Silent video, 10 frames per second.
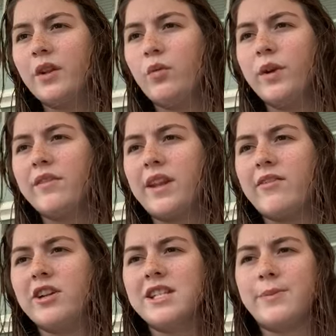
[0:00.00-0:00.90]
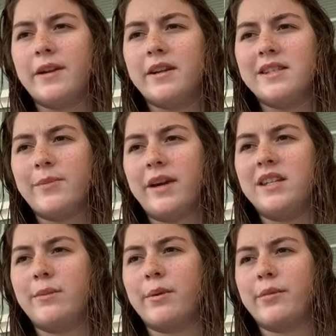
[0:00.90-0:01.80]
We have never experienced a
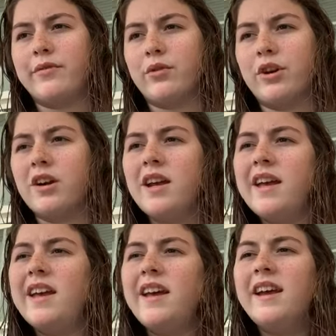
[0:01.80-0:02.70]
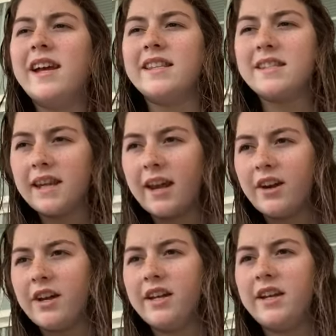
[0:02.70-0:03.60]
pandemic before. It's
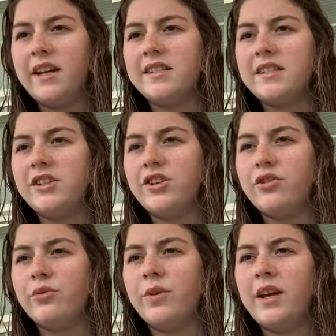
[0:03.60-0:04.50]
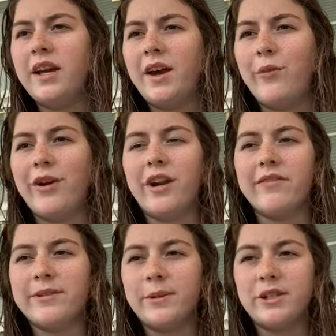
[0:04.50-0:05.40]
scary, it's new, and we aren't
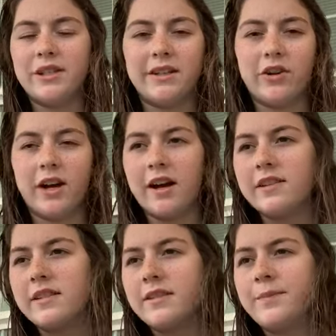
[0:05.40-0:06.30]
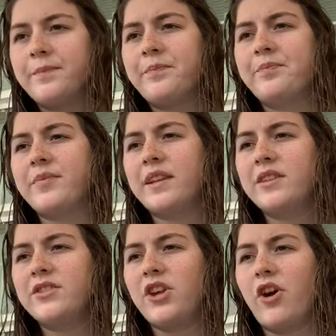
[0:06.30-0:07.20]
even supposed to leave our house.
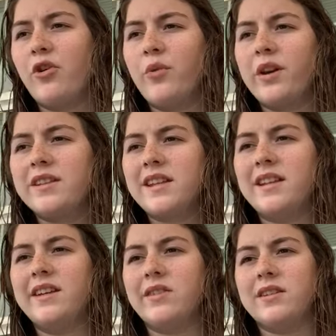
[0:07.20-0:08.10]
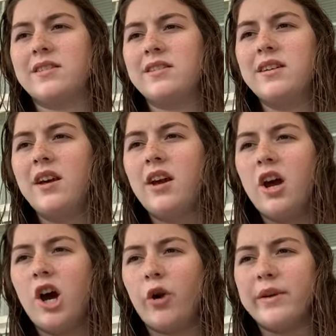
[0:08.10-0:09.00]
So where does that leave us?
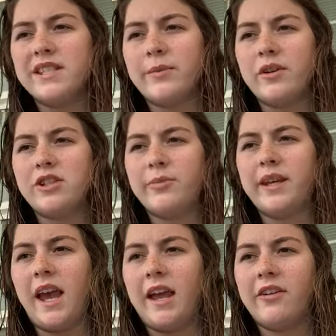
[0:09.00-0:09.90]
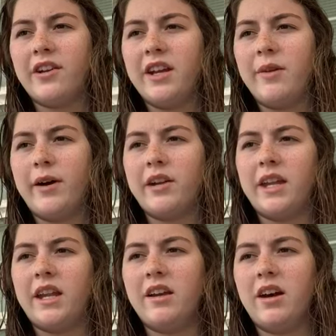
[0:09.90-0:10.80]
Are we supposed to be angry about
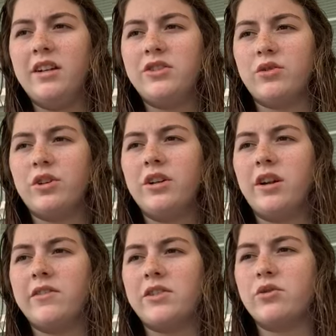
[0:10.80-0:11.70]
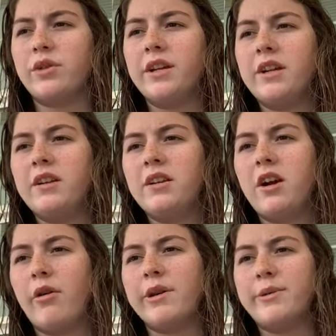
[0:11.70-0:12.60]
getting cut short of a school year?
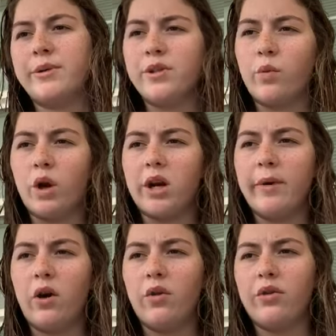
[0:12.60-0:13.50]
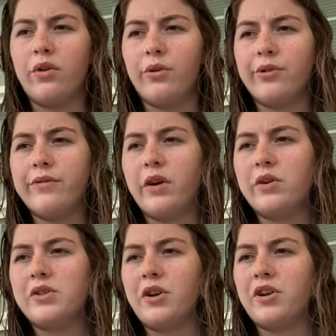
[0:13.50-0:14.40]
Are we supposed to worry about all the older
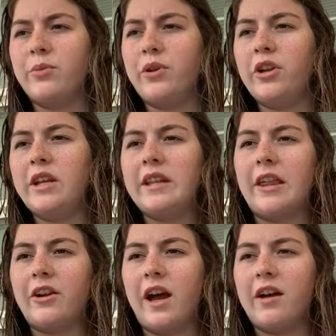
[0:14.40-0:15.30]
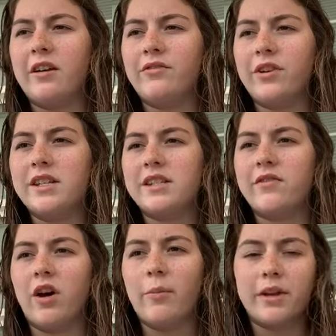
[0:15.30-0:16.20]
folks in our community that are at risk
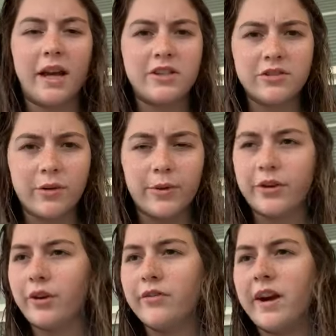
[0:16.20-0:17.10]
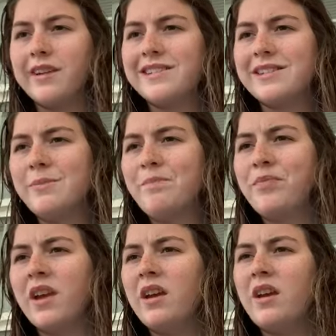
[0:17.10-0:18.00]
of complications from the coronavirus?
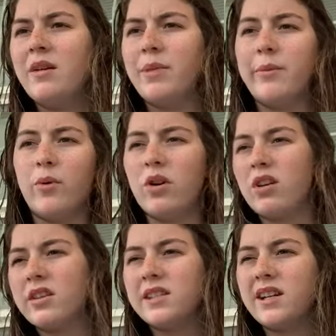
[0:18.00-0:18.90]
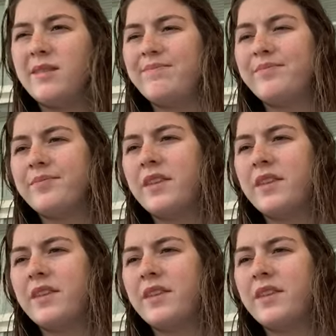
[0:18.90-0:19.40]
Be bored all the time?